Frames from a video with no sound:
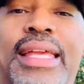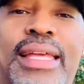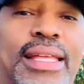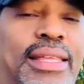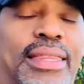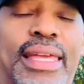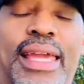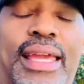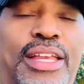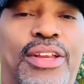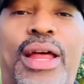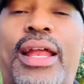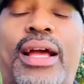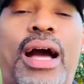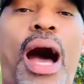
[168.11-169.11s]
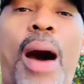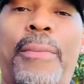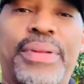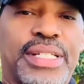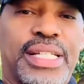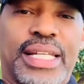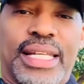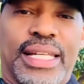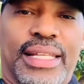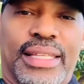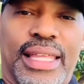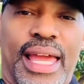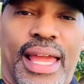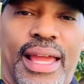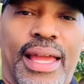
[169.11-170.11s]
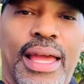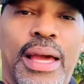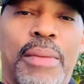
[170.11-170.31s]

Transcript: anything and you're not accomplishing anything.